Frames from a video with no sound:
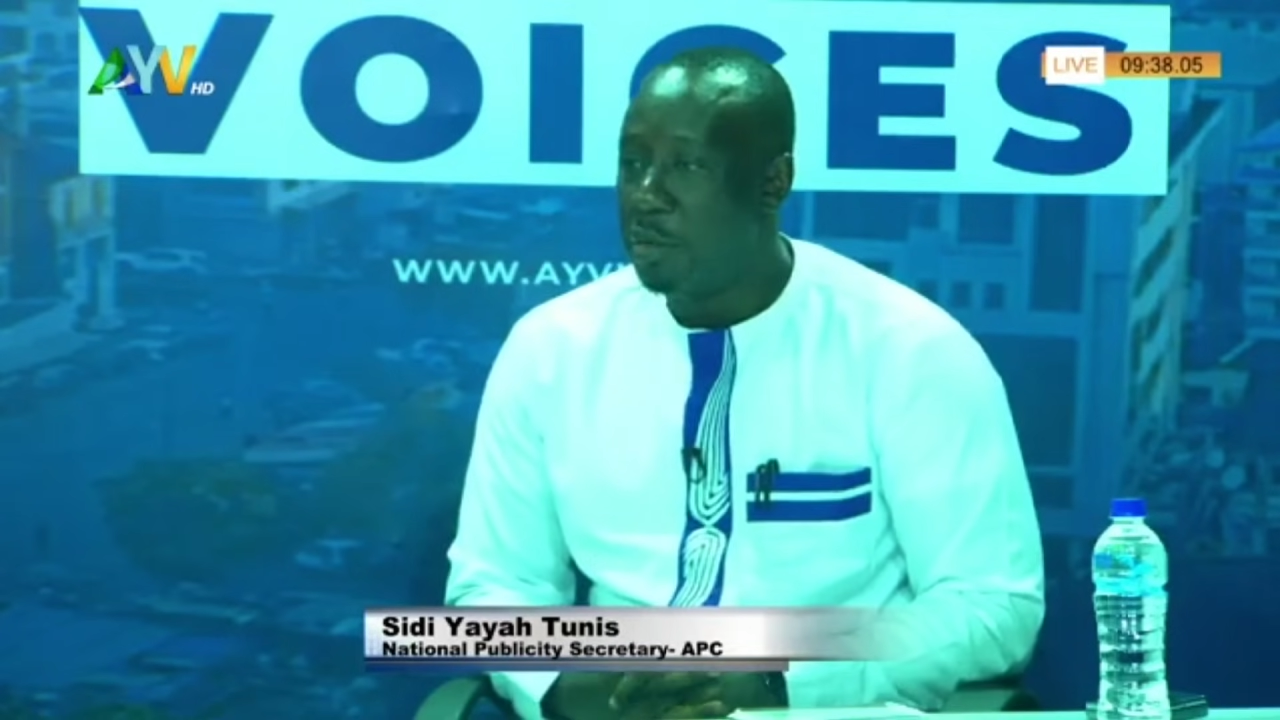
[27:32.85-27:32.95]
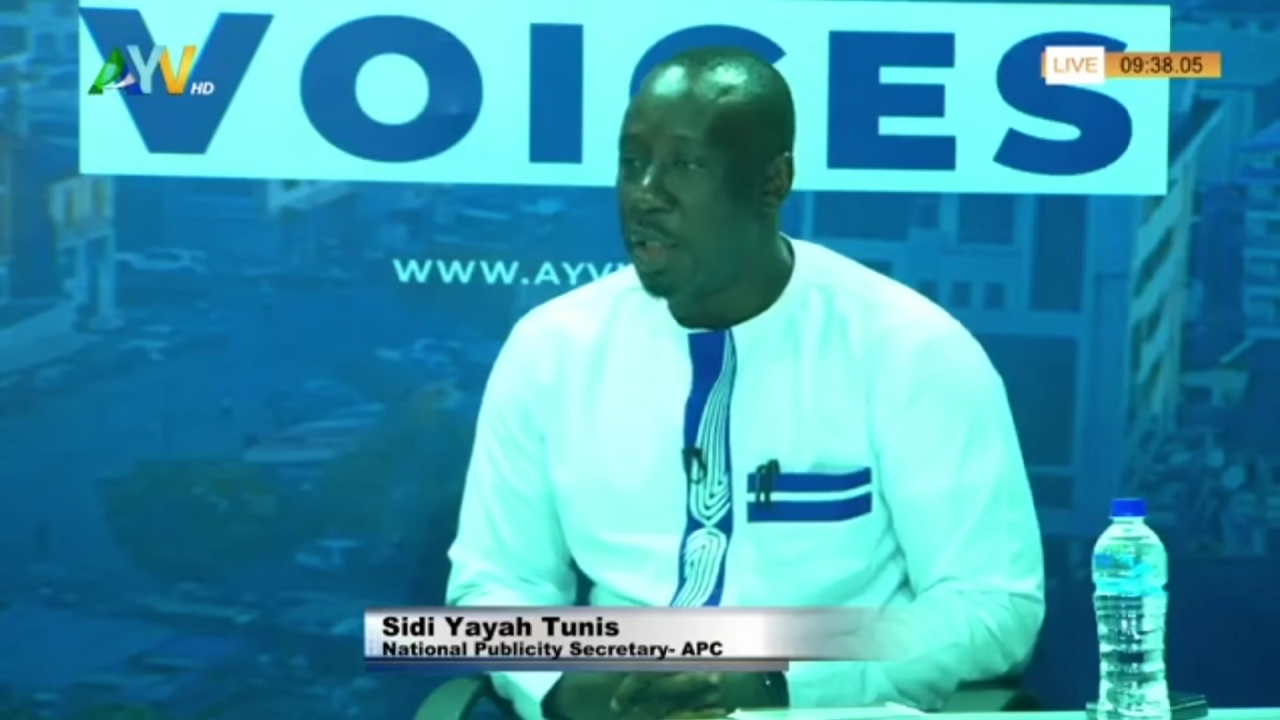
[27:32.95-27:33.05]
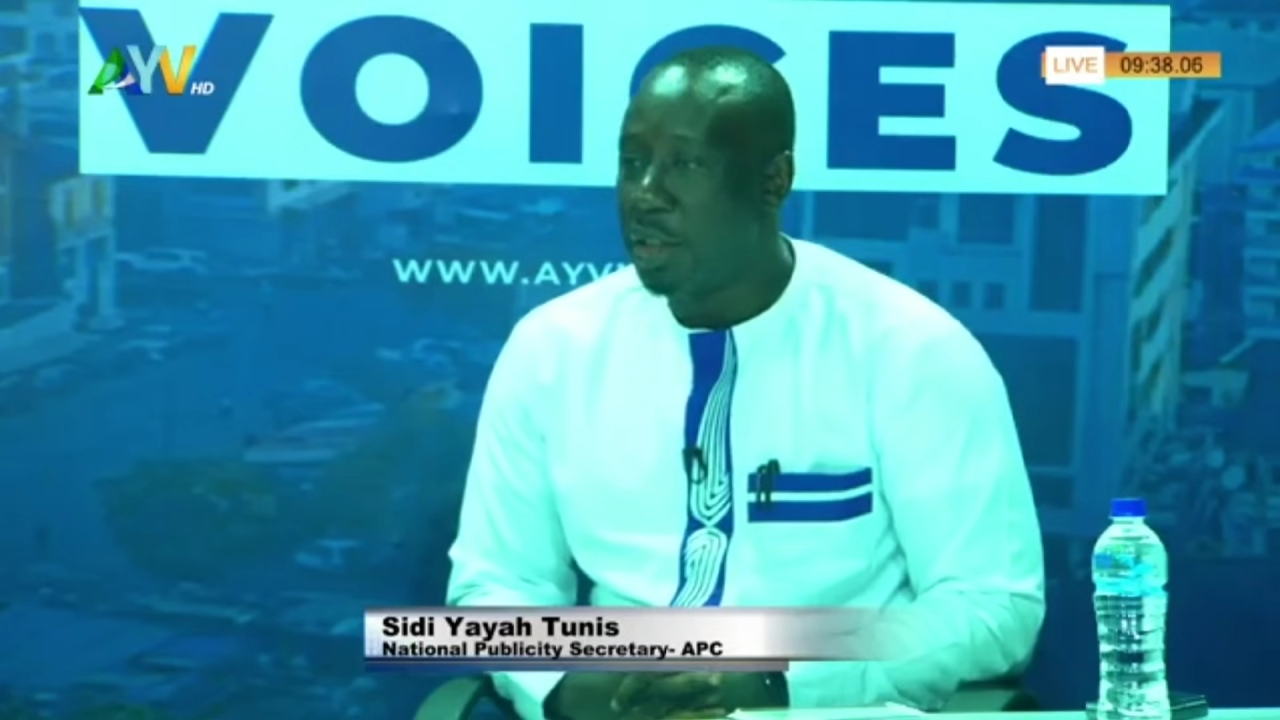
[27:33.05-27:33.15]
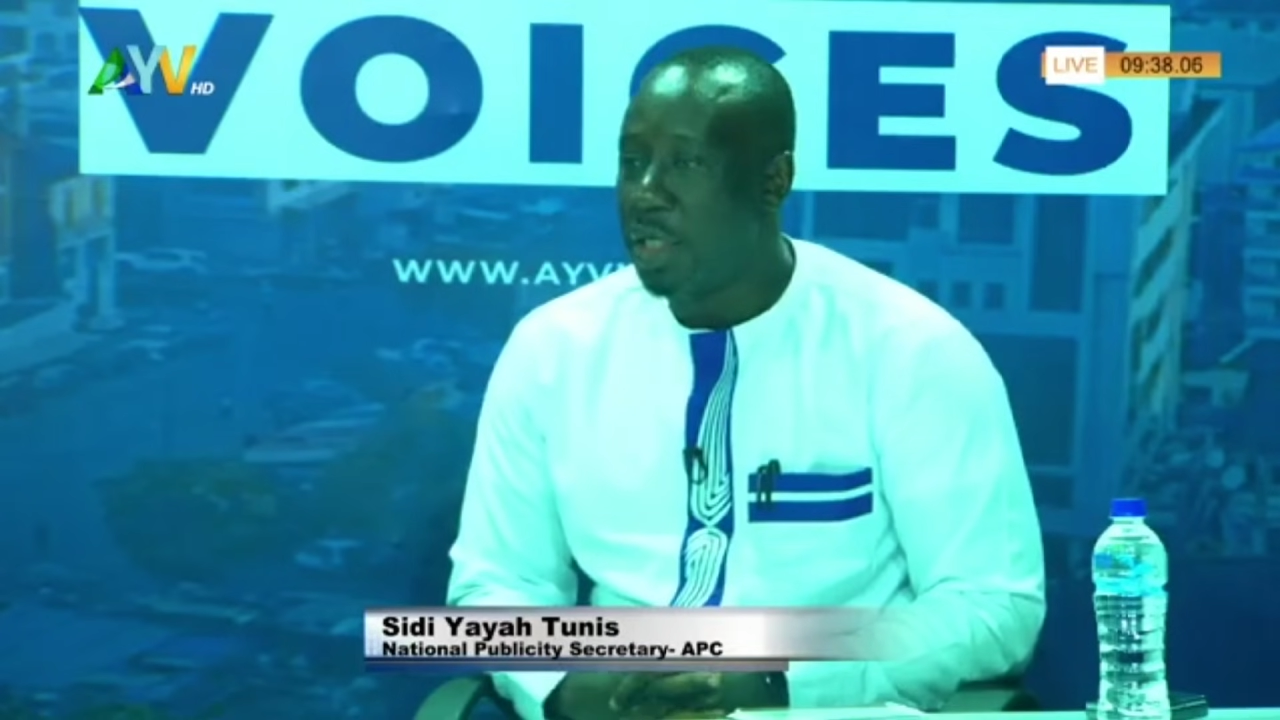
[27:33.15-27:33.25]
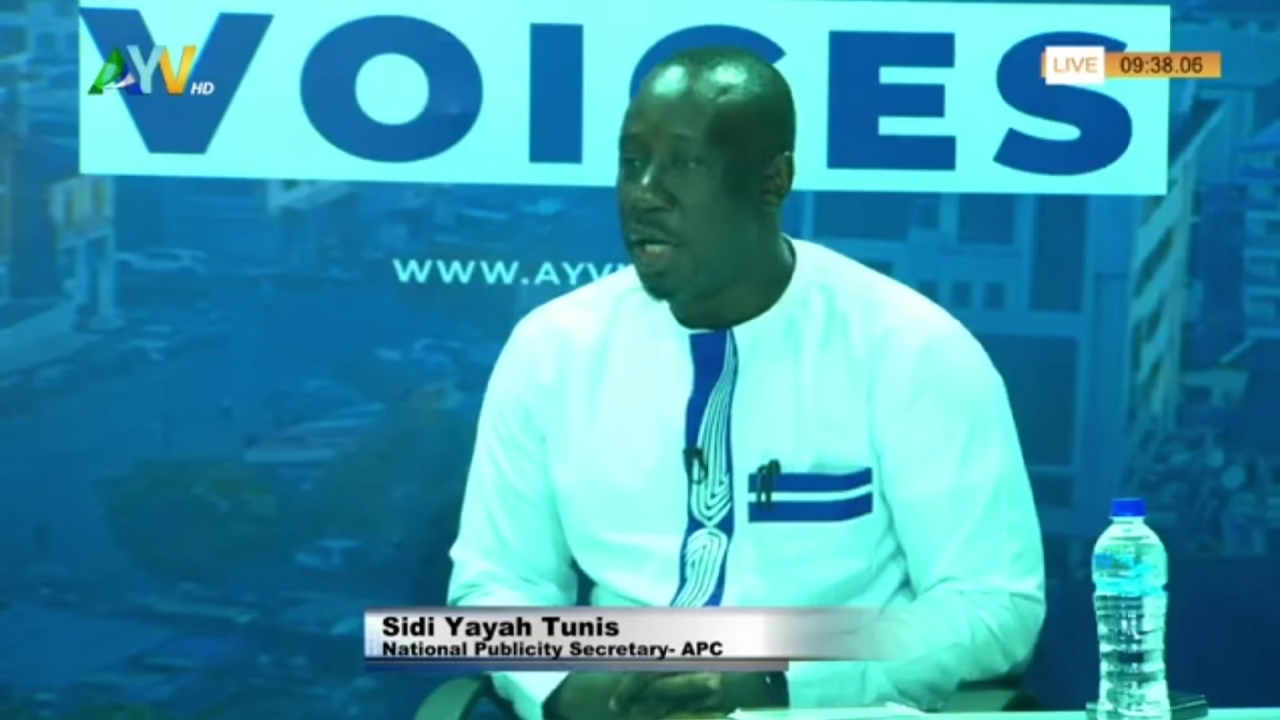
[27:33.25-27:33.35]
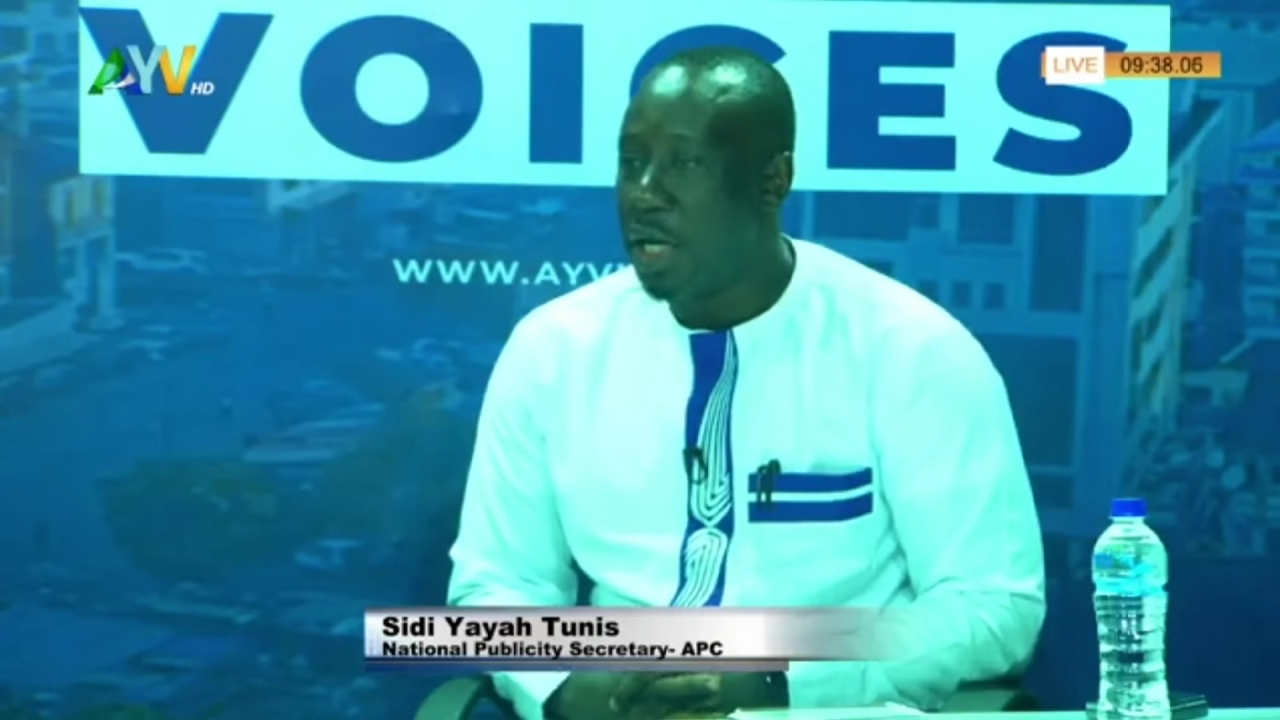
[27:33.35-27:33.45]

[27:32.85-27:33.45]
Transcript: you have to